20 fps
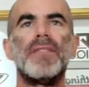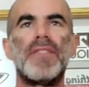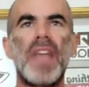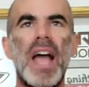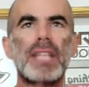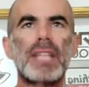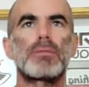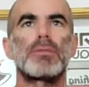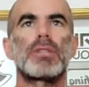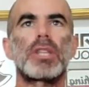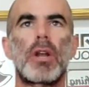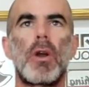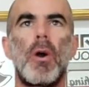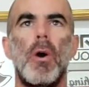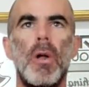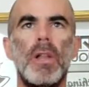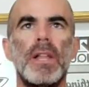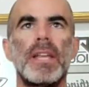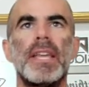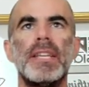That's what the
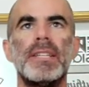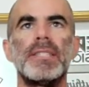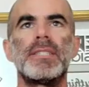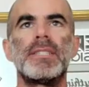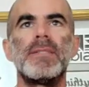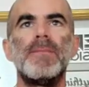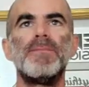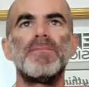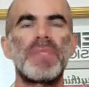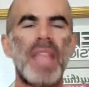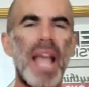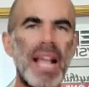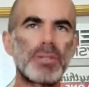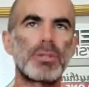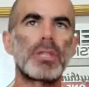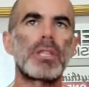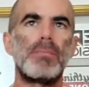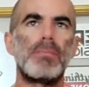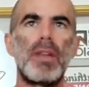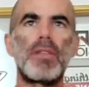calling is. That's
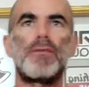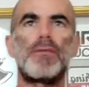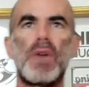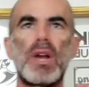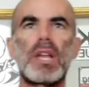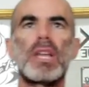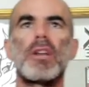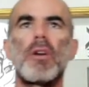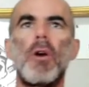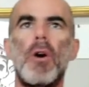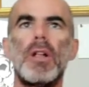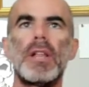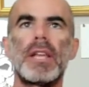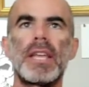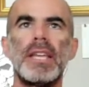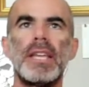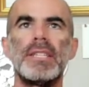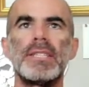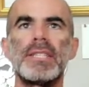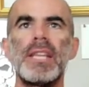what the motherfucking calling
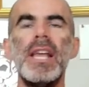is.